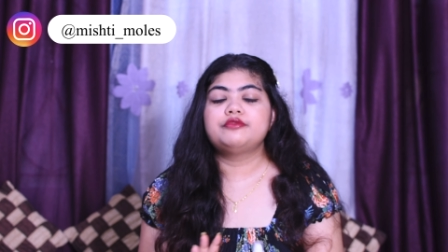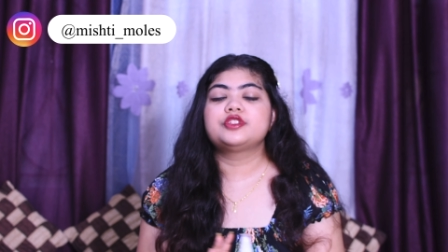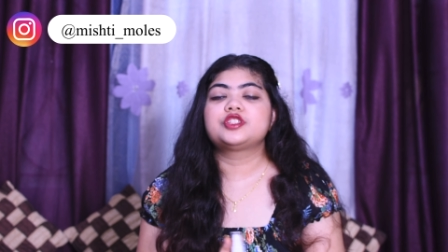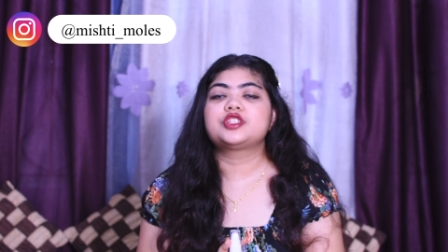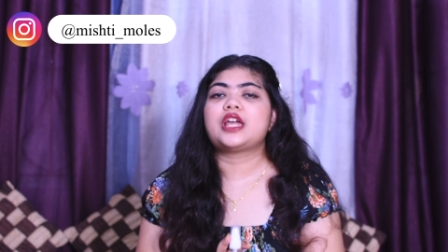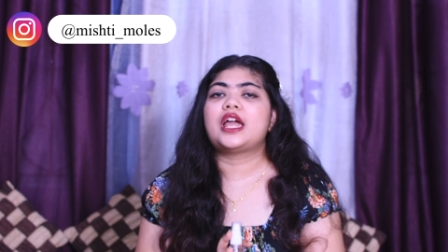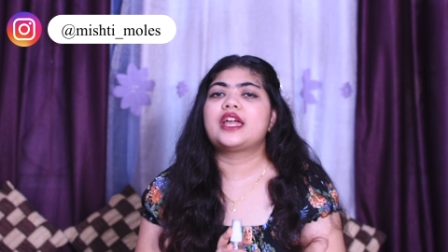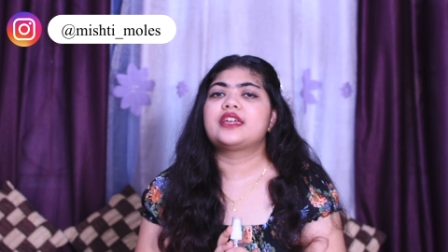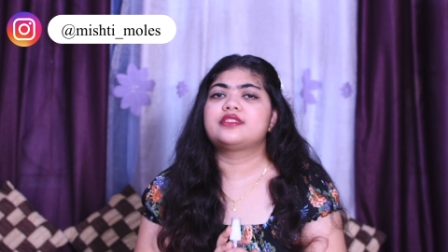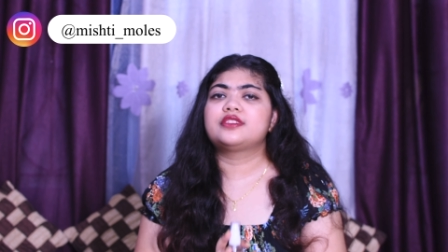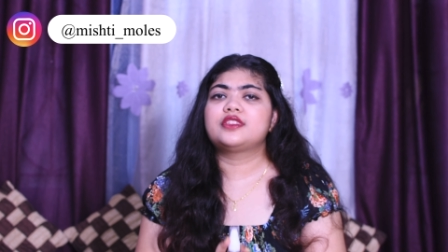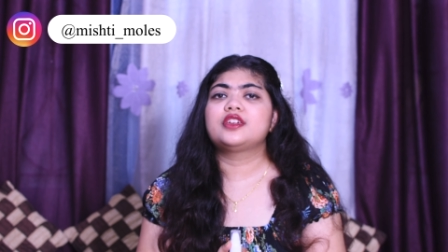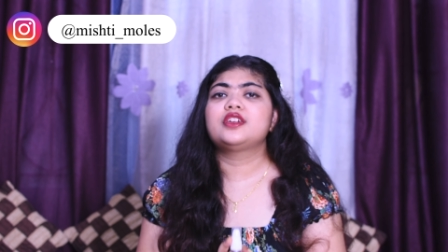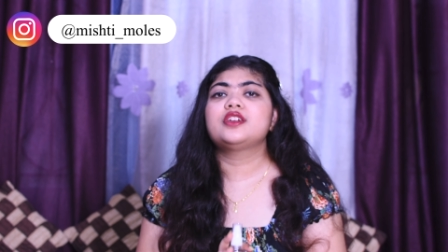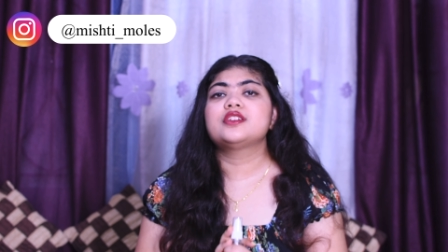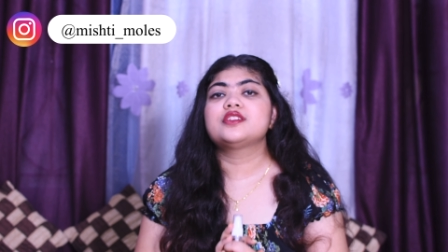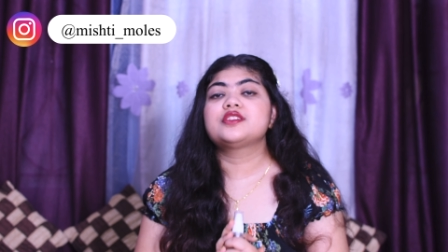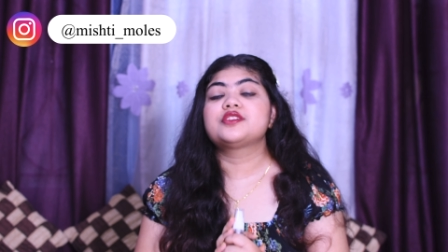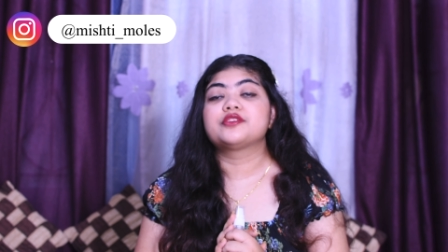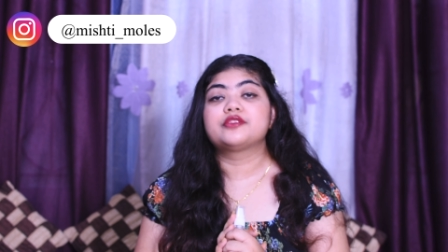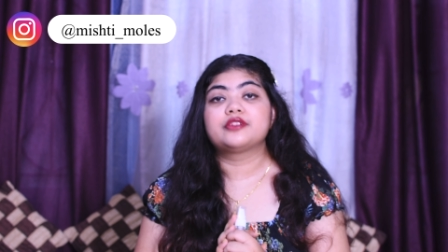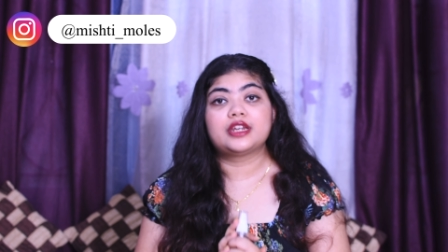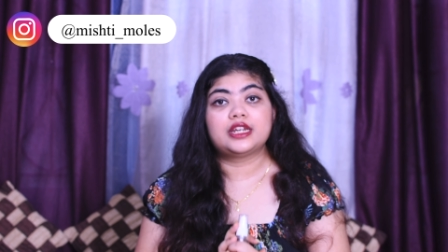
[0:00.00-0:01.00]
which I think
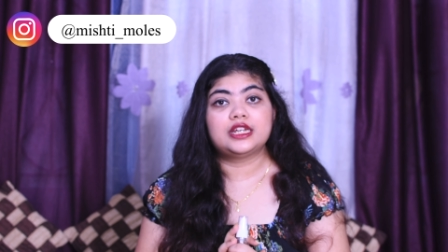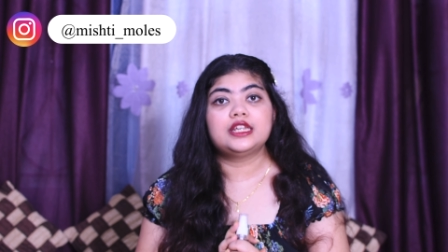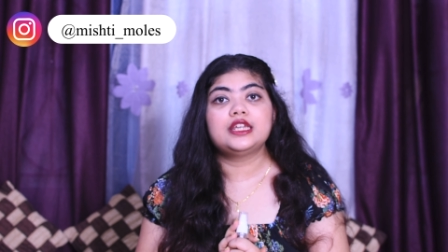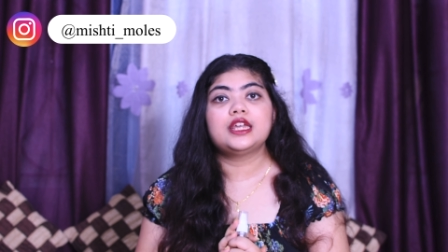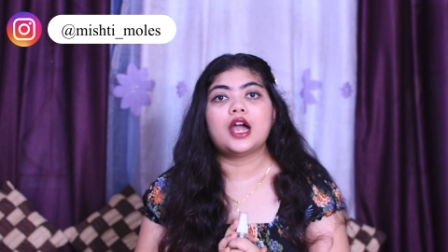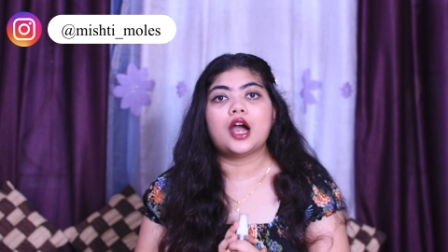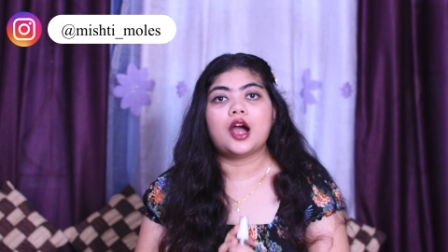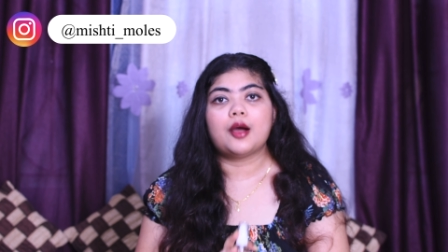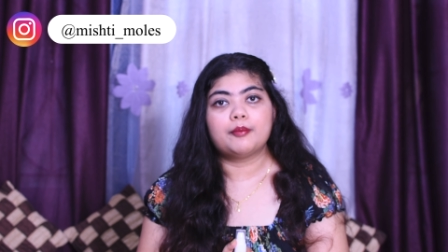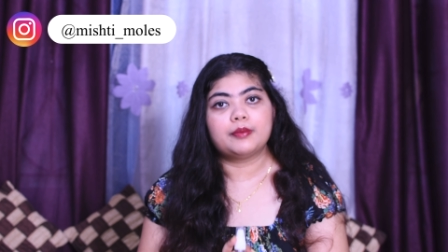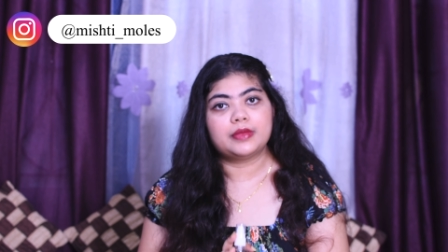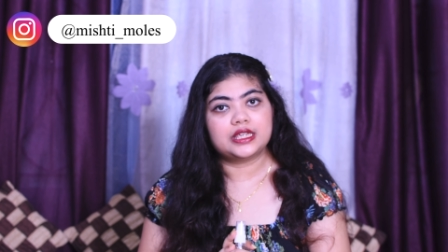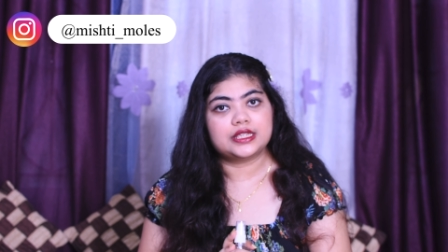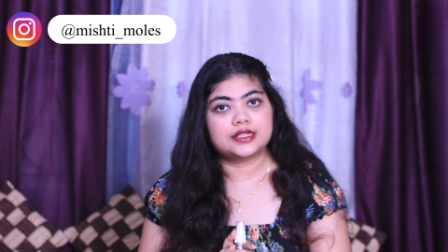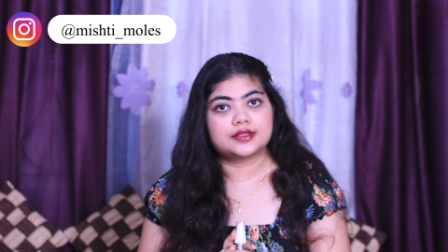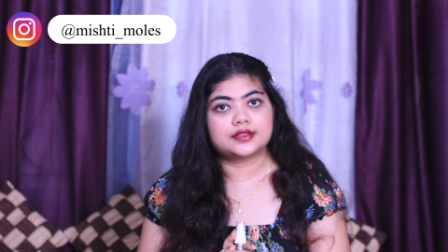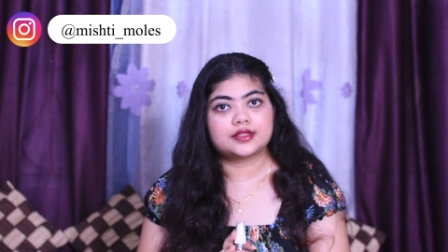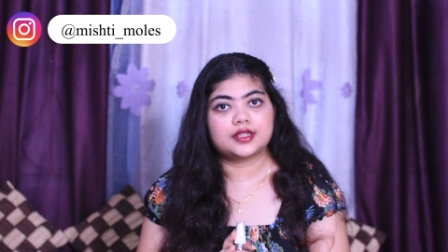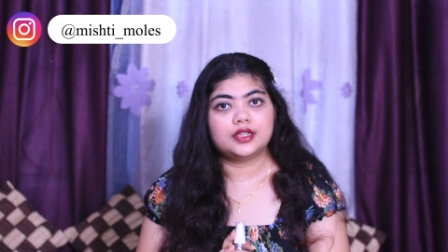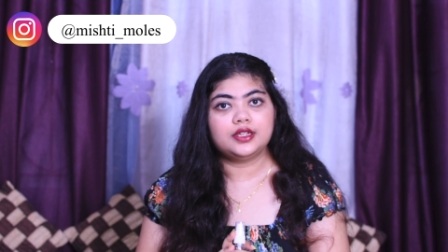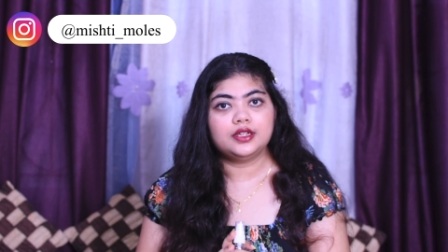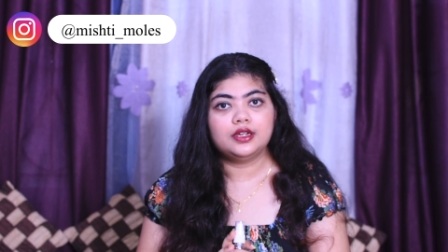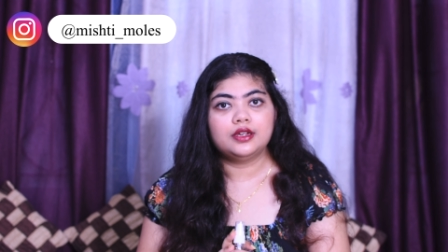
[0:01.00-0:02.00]
is really
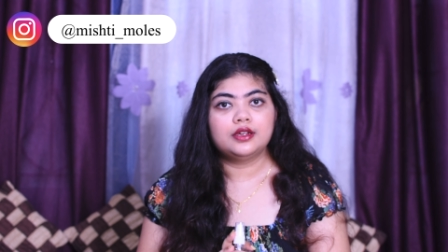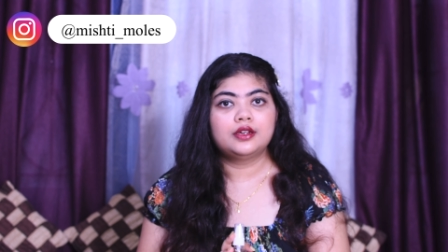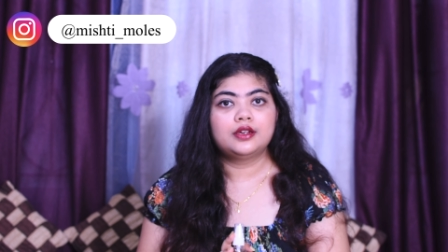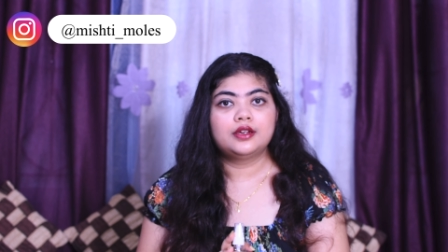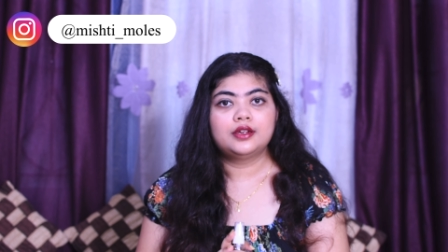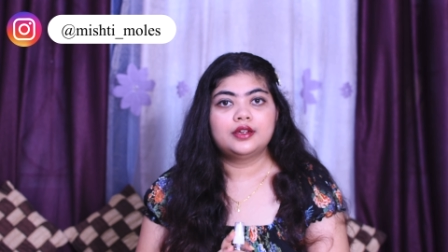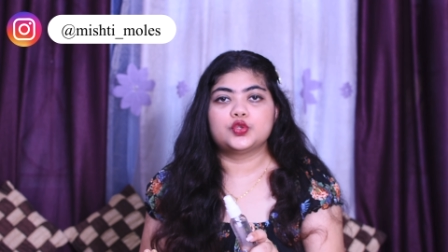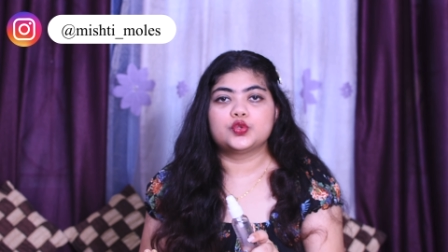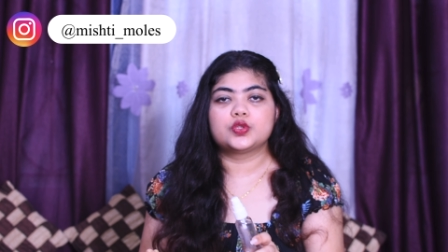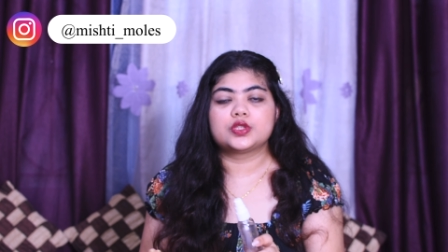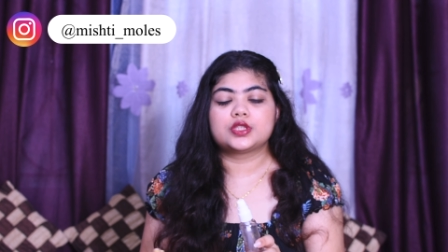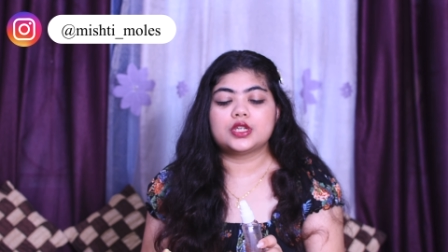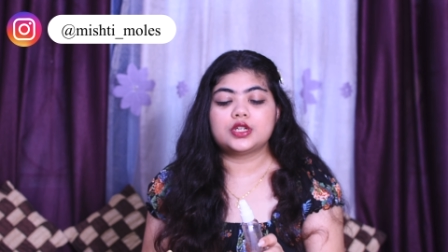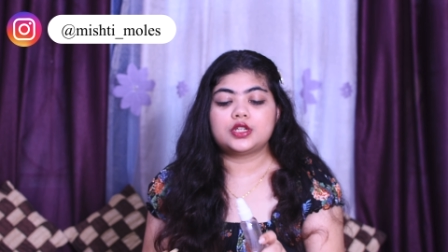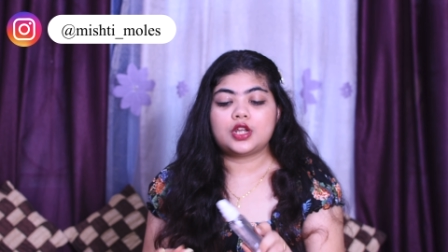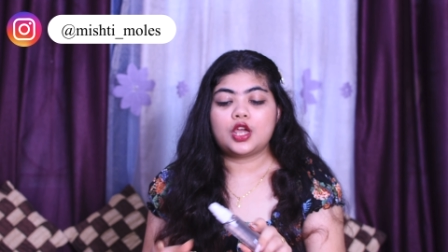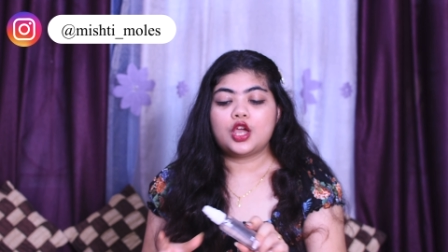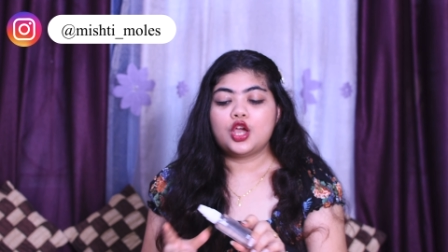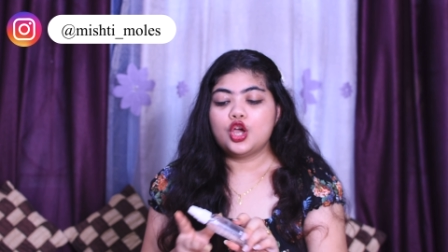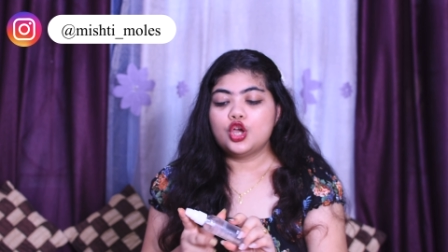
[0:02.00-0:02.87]
amazing. Use it.